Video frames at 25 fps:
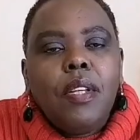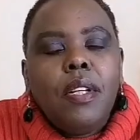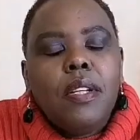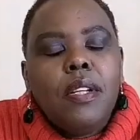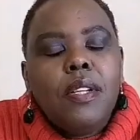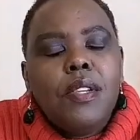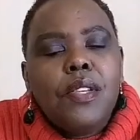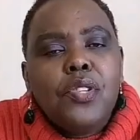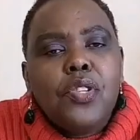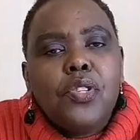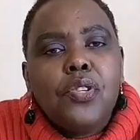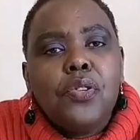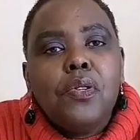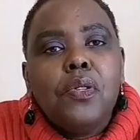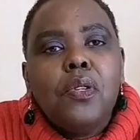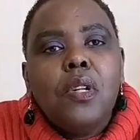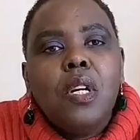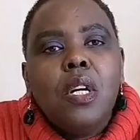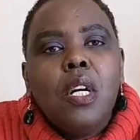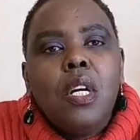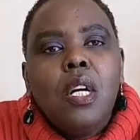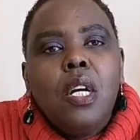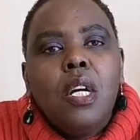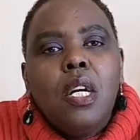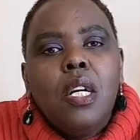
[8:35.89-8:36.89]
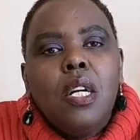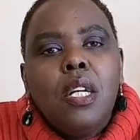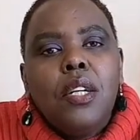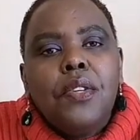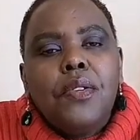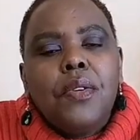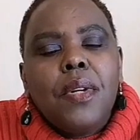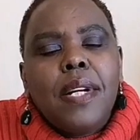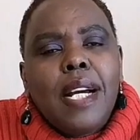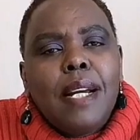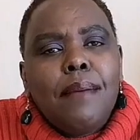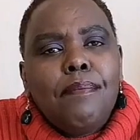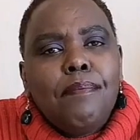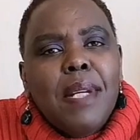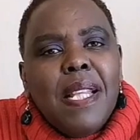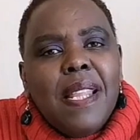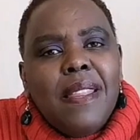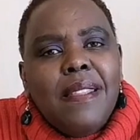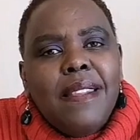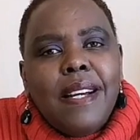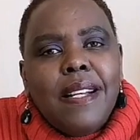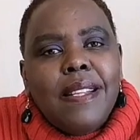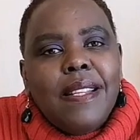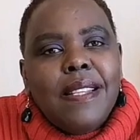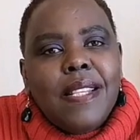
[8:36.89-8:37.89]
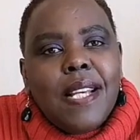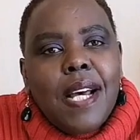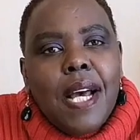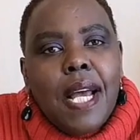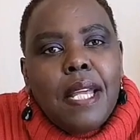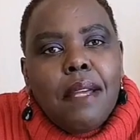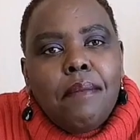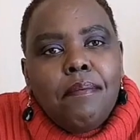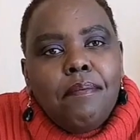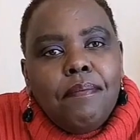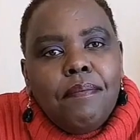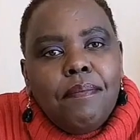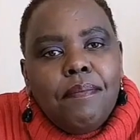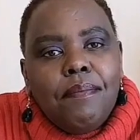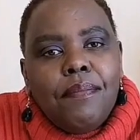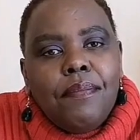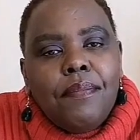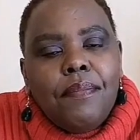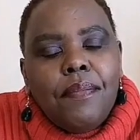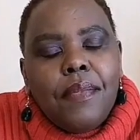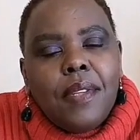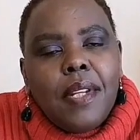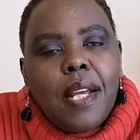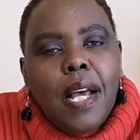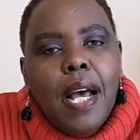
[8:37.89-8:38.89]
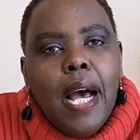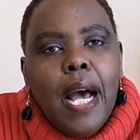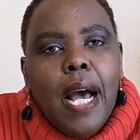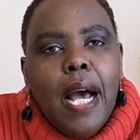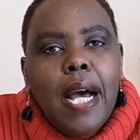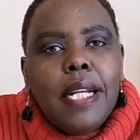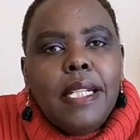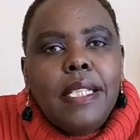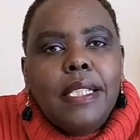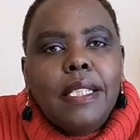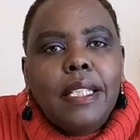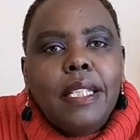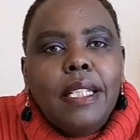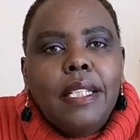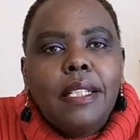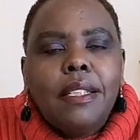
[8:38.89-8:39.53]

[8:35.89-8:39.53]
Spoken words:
So you can meet that time and